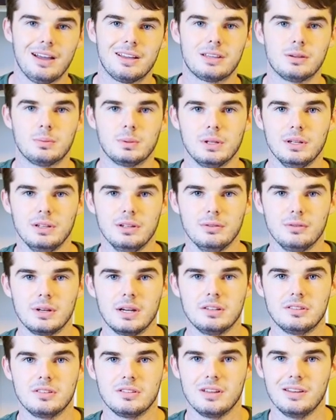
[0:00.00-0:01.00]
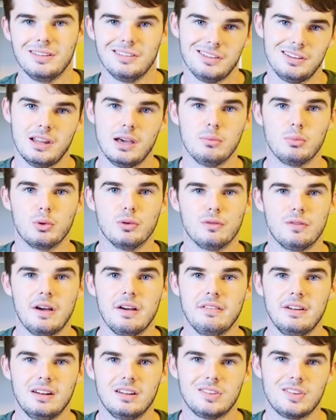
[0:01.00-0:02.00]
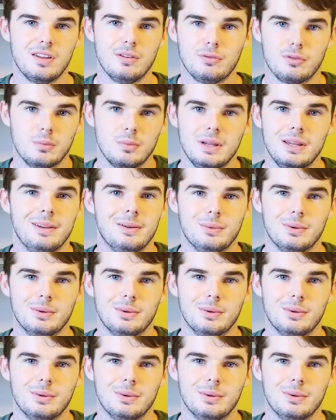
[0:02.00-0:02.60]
I completely forgot to say it's a 9.5 out of 10 for me.